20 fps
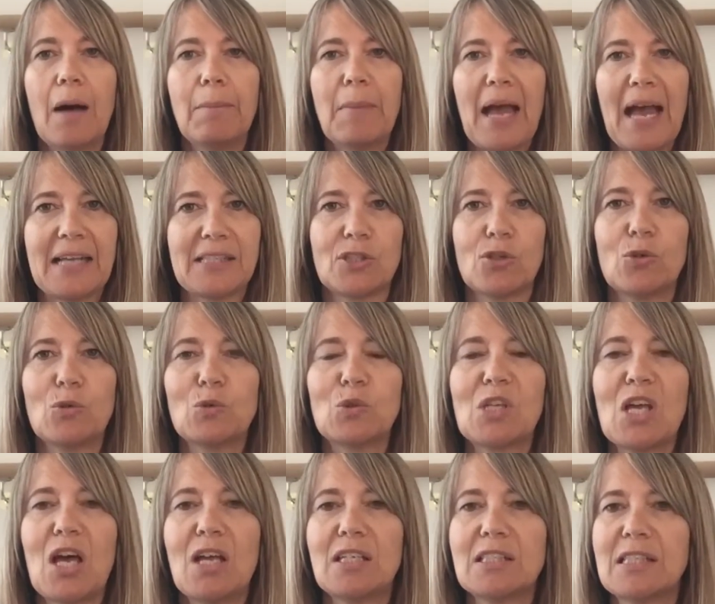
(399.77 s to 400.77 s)
as an
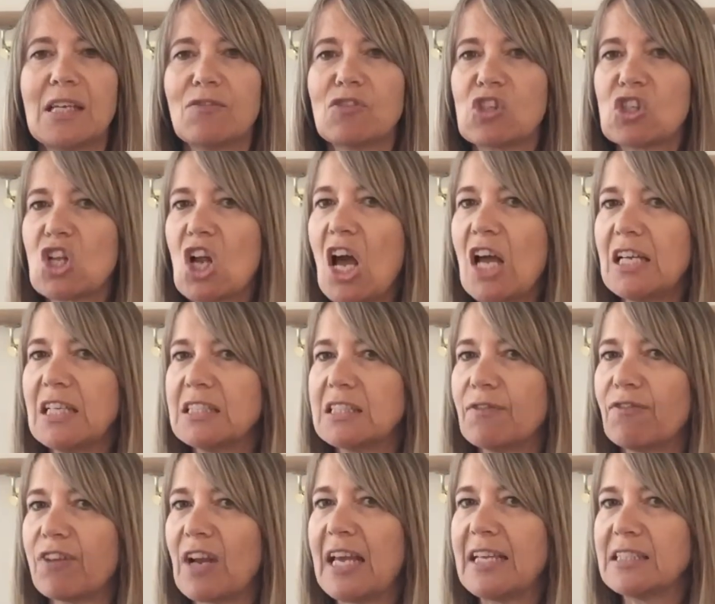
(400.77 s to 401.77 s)
alternative, slightly
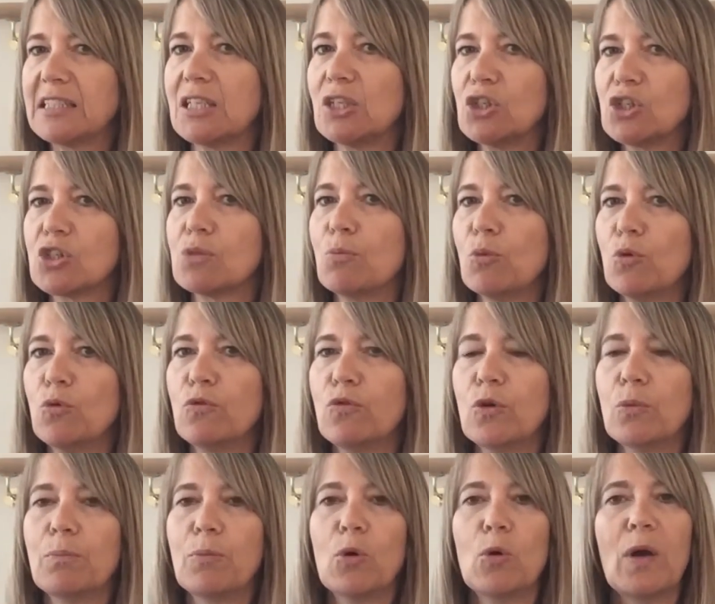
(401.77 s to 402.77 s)
deflated, a small
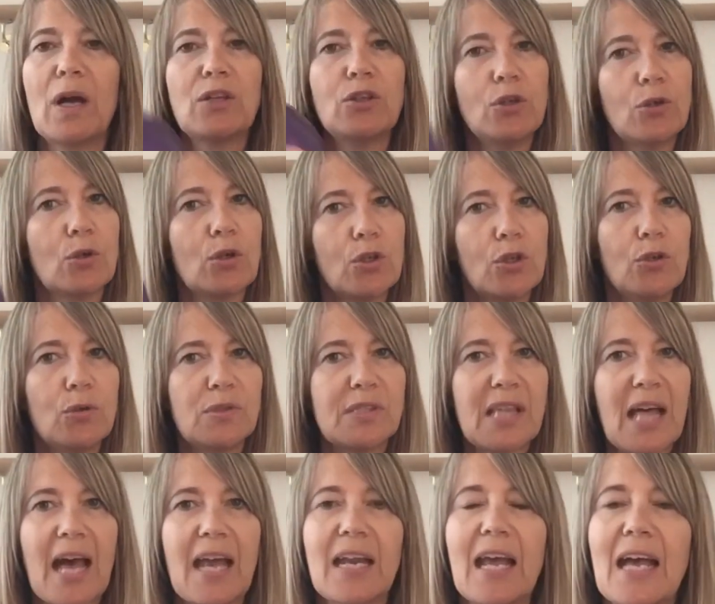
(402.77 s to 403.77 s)
football, and you could use
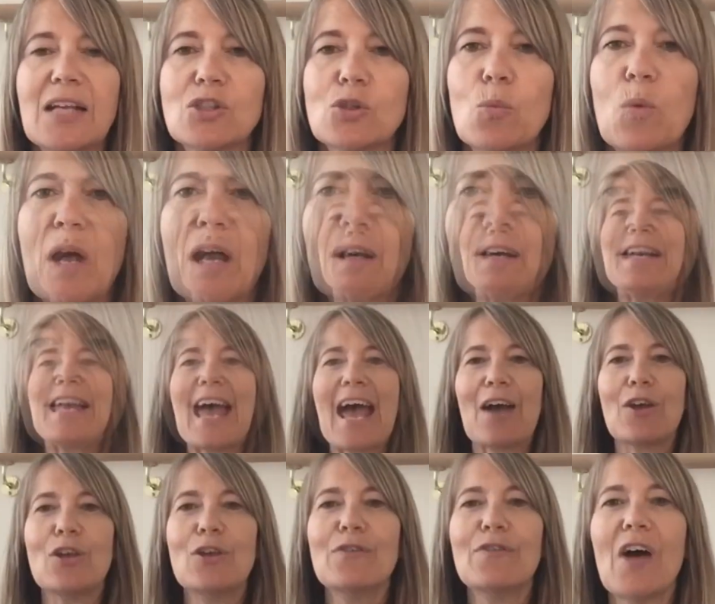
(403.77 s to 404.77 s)
that as well. So
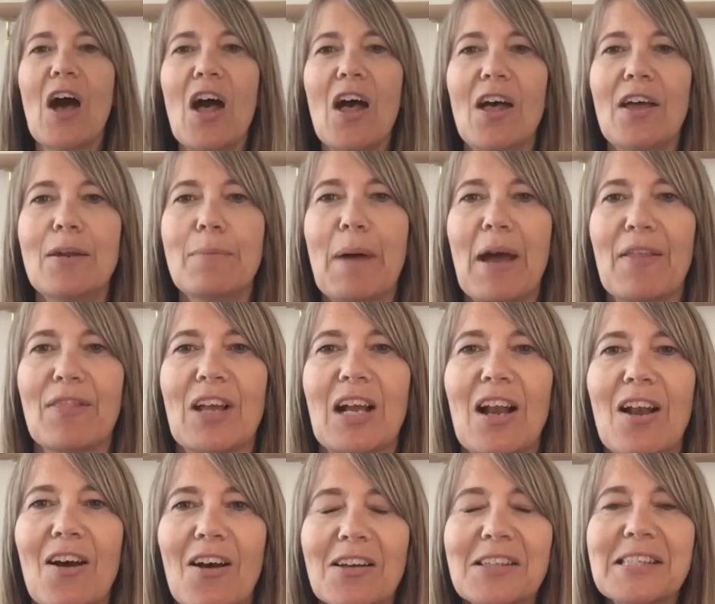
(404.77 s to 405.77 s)
now you've heard about the
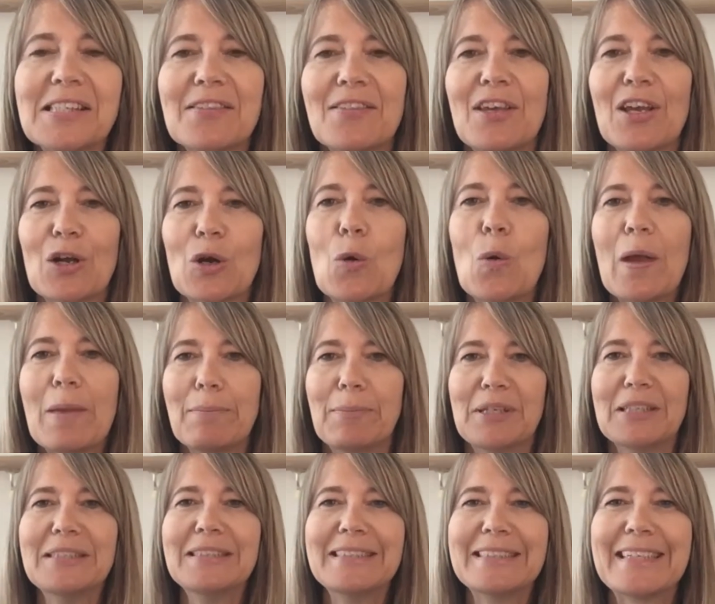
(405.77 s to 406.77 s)
class and the
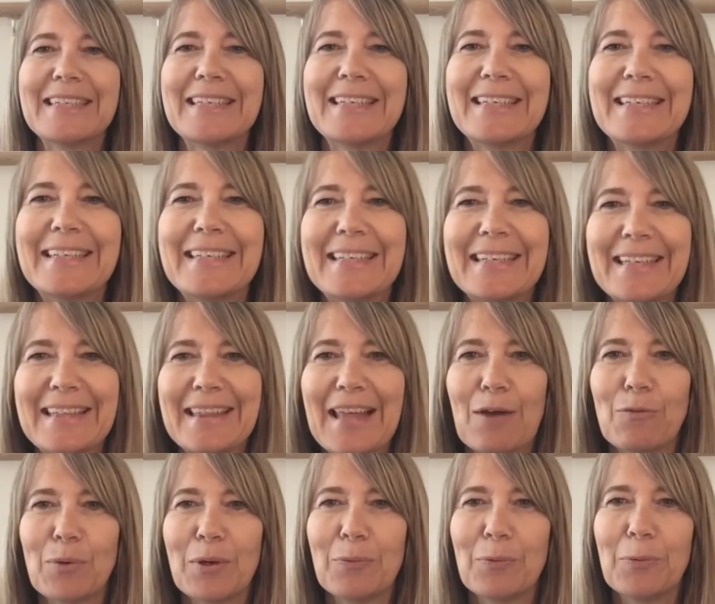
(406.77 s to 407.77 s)
equipment
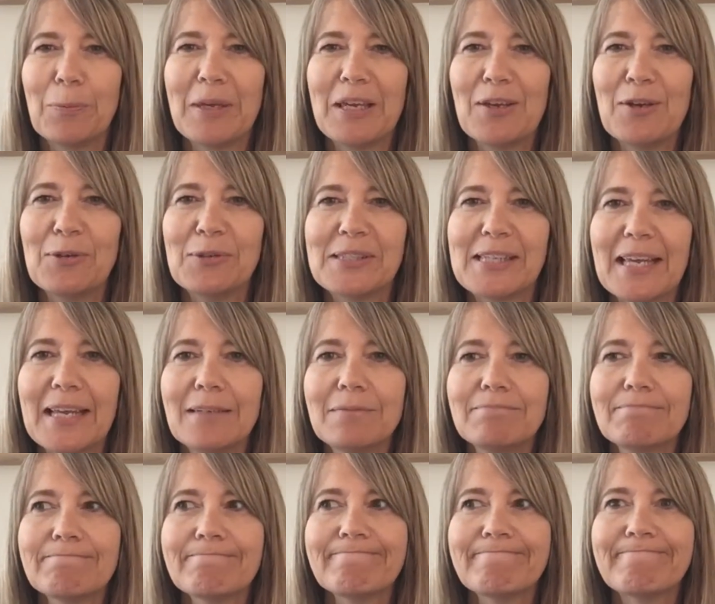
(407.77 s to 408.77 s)
that we will be
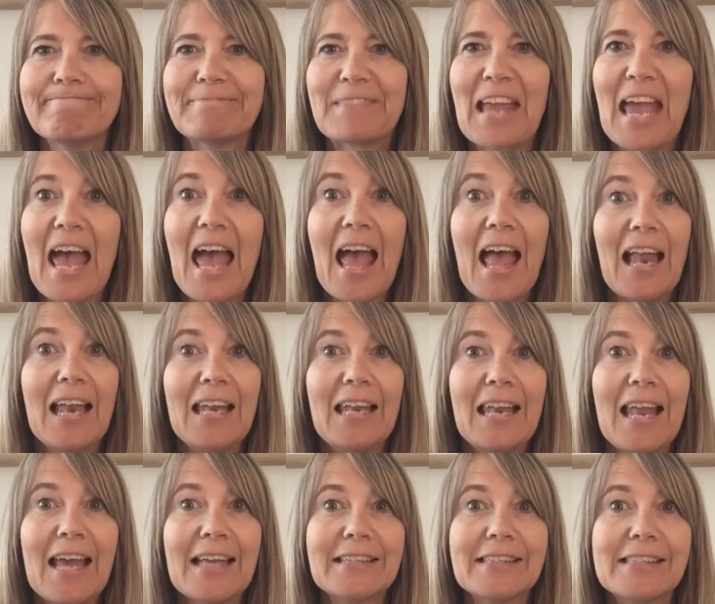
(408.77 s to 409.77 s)
using,
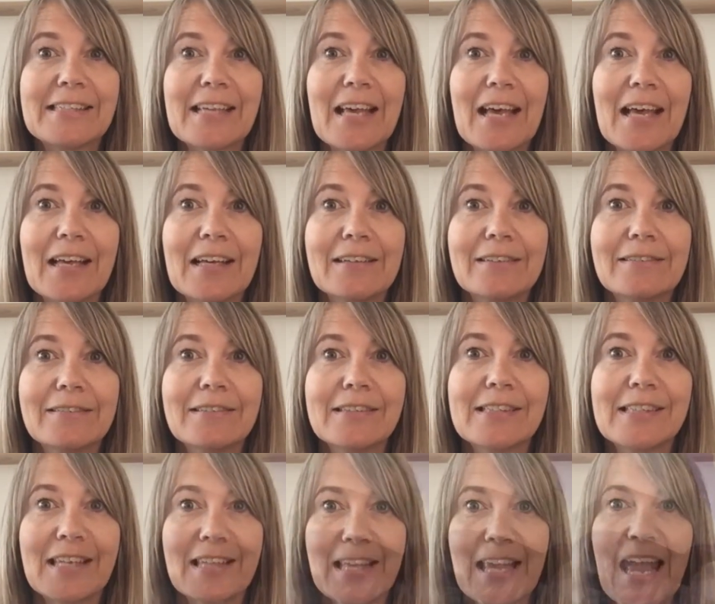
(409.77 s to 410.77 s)
let's
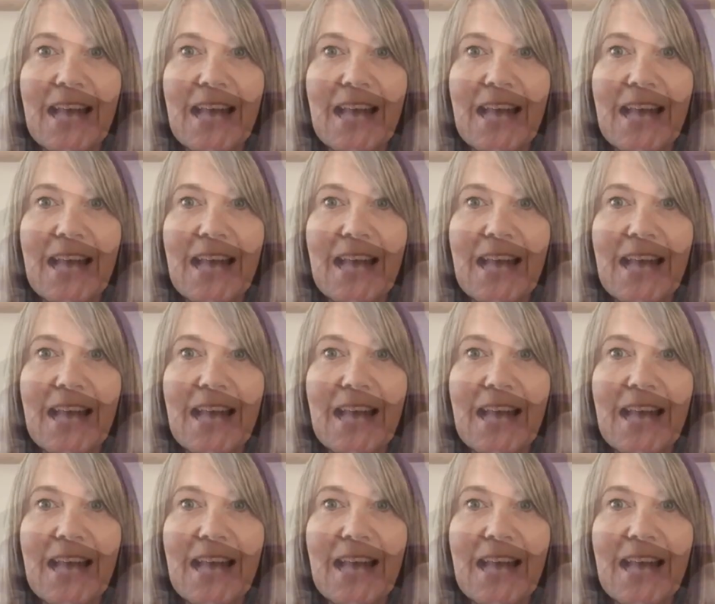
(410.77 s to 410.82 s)
see the